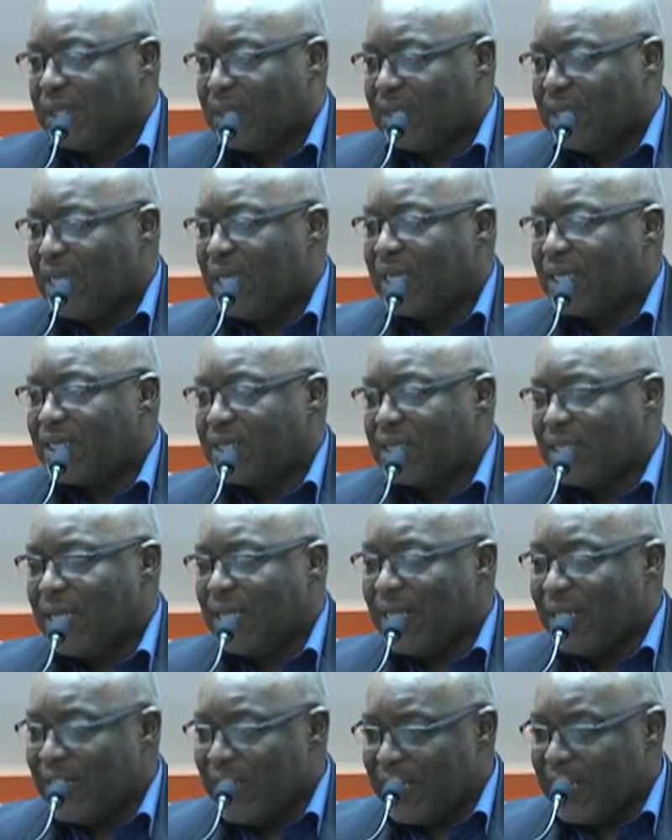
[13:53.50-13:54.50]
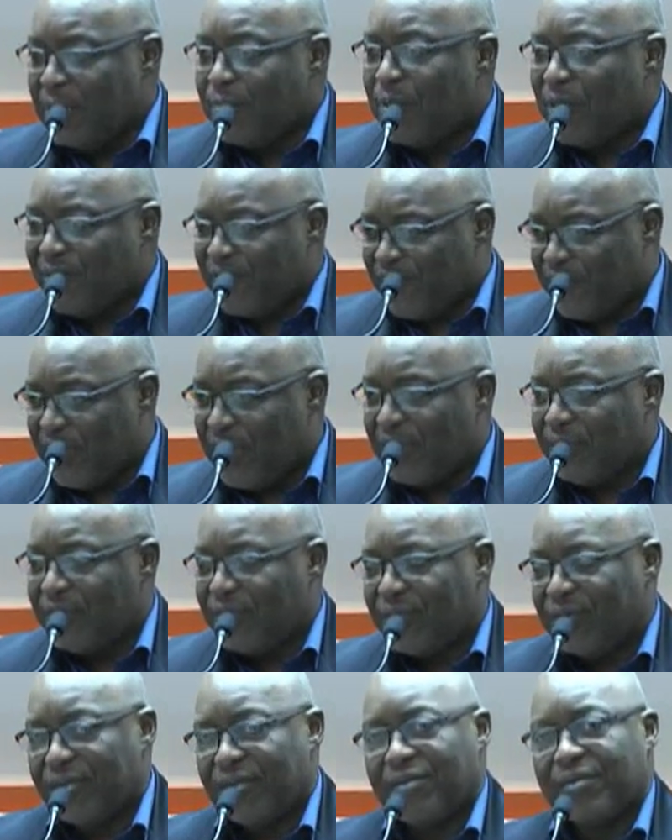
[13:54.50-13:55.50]
taken a leap of
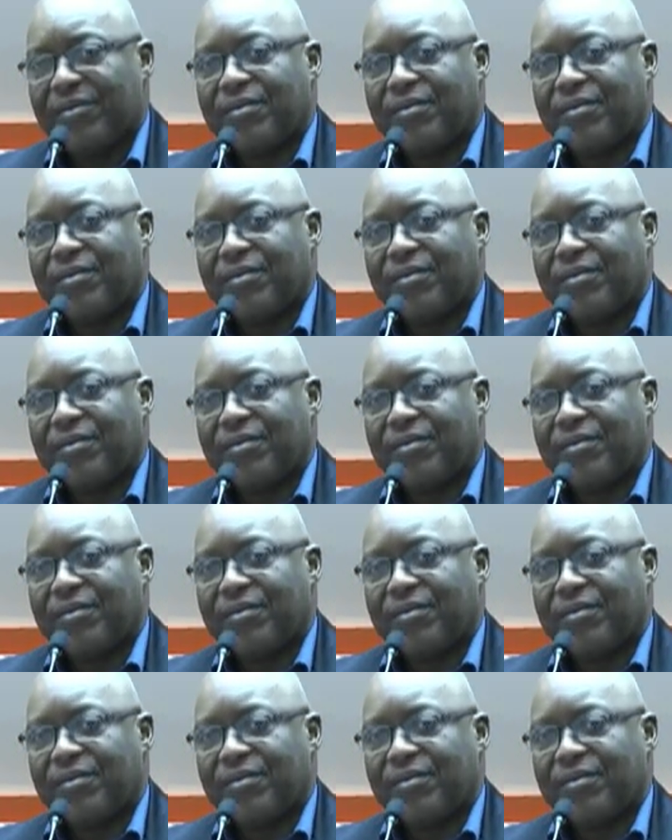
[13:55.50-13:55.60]
faith,